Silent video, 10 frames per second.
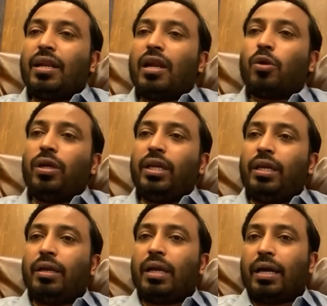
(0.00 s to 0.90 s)
not only
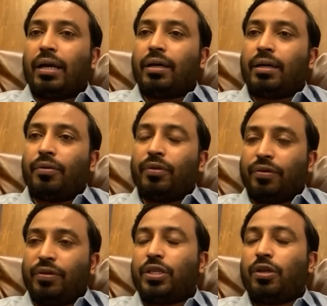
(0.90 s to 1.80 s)
with
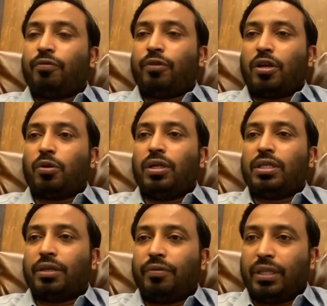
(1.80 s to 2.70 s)
a vision of not only
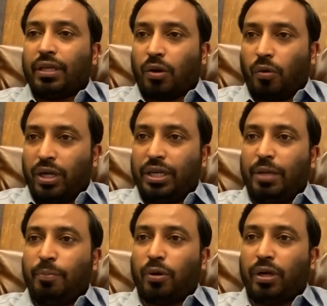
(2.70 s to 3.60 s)
serving the
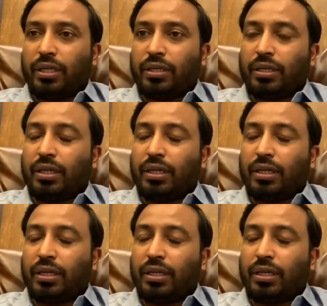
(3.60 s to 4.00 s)
quality product,